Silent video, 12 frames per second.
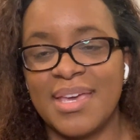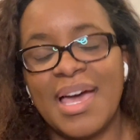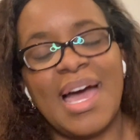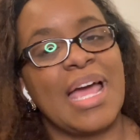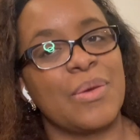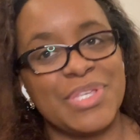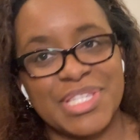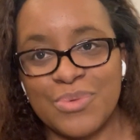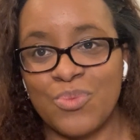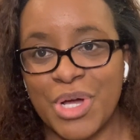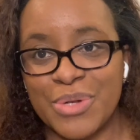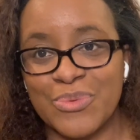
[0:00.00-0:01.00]
I was in
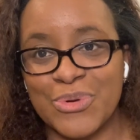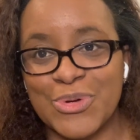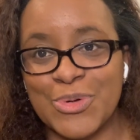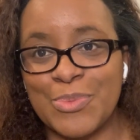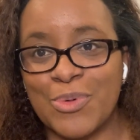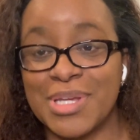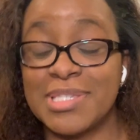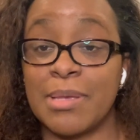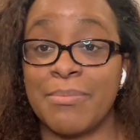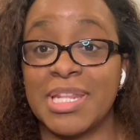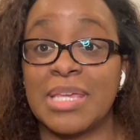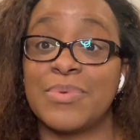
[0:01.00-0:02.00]
one room where
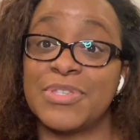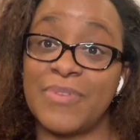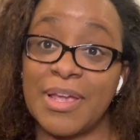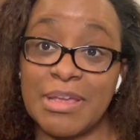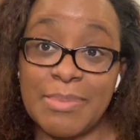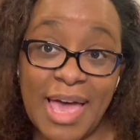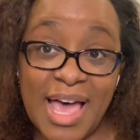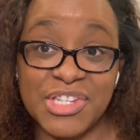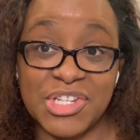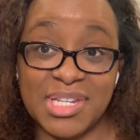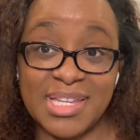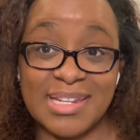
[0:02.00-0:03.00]
somebody was very
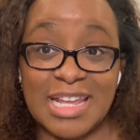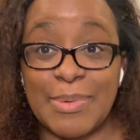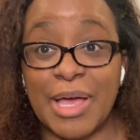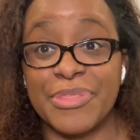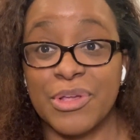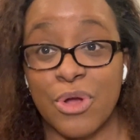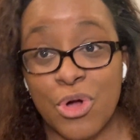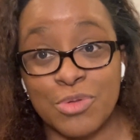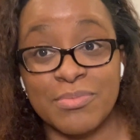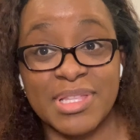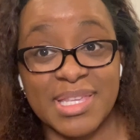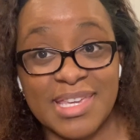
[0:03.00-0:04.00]
passionate about their own
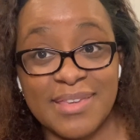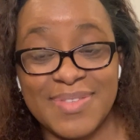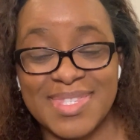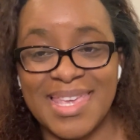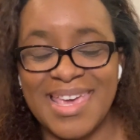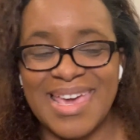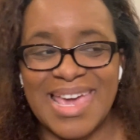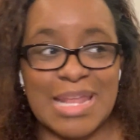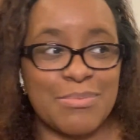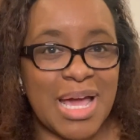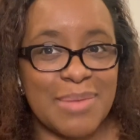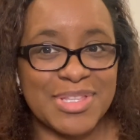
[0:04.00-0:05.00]
beliefs, and
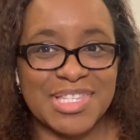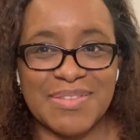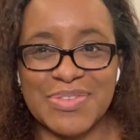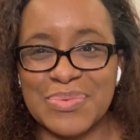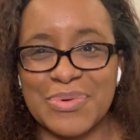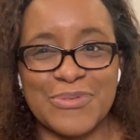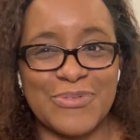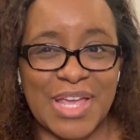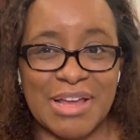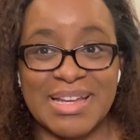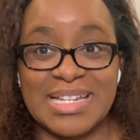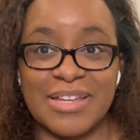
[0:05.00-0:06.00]
my beliefs were
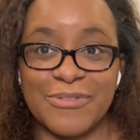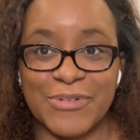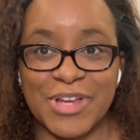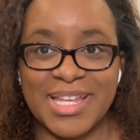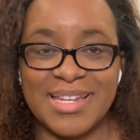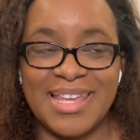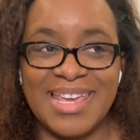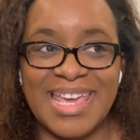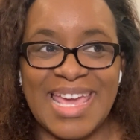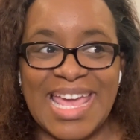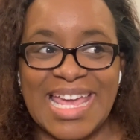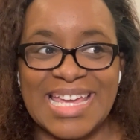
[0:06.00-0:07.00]
very different.
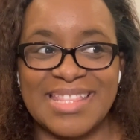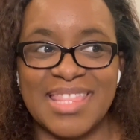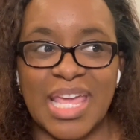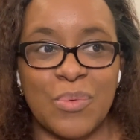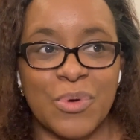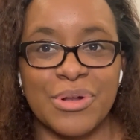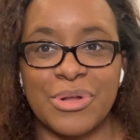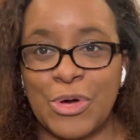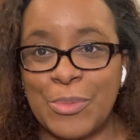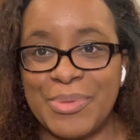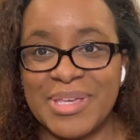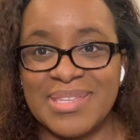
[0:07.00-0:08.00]
And they weren't
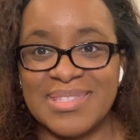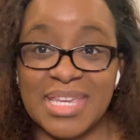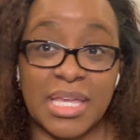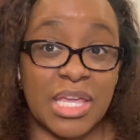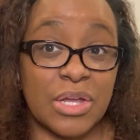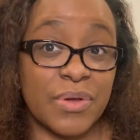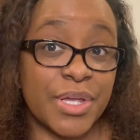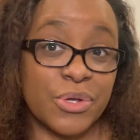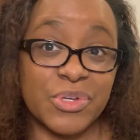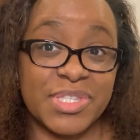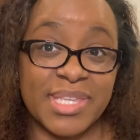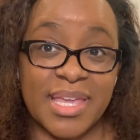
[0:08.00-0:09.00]
open to hearing or
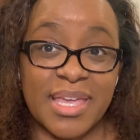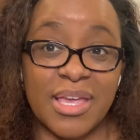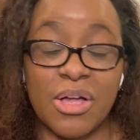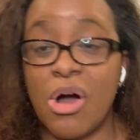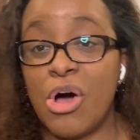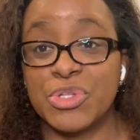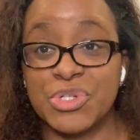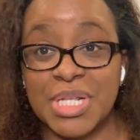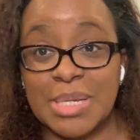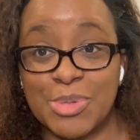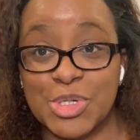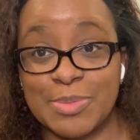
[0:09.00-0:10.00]
seeing alternate
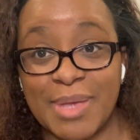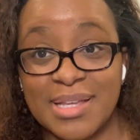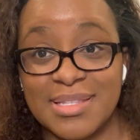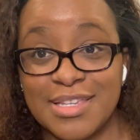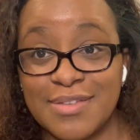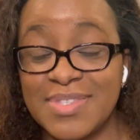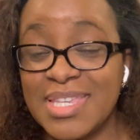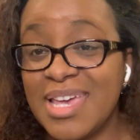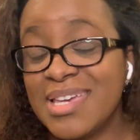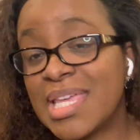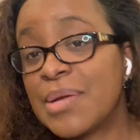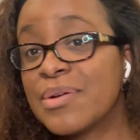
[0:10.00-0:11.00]
perspectives.
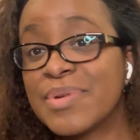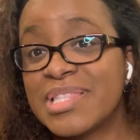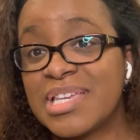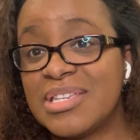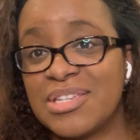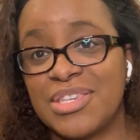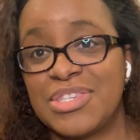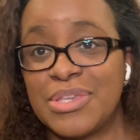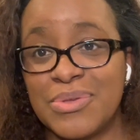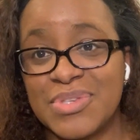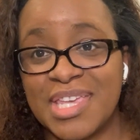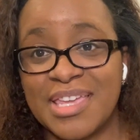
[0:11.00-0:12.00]
They were really just
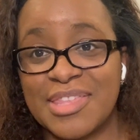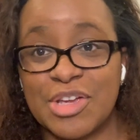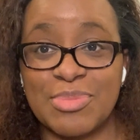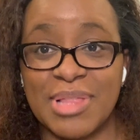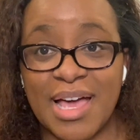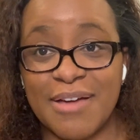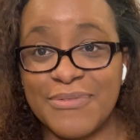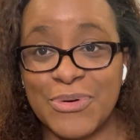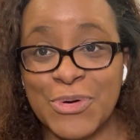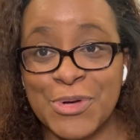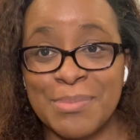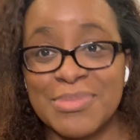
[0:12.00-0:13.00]
using their
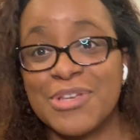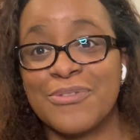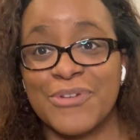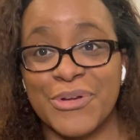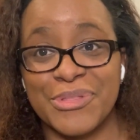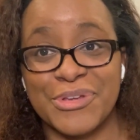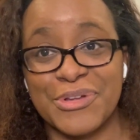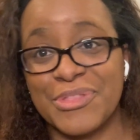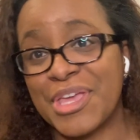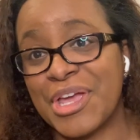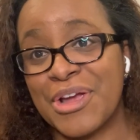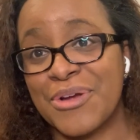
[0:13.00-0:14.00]
platform to further
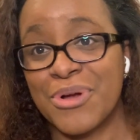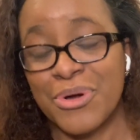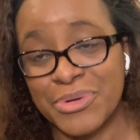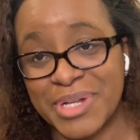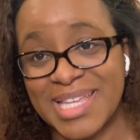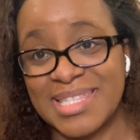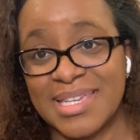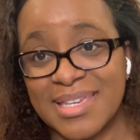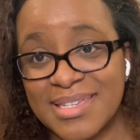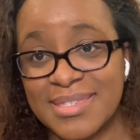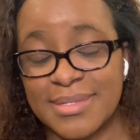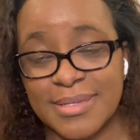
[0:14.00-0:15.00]
their own
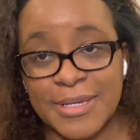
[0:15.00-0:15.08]
ideas.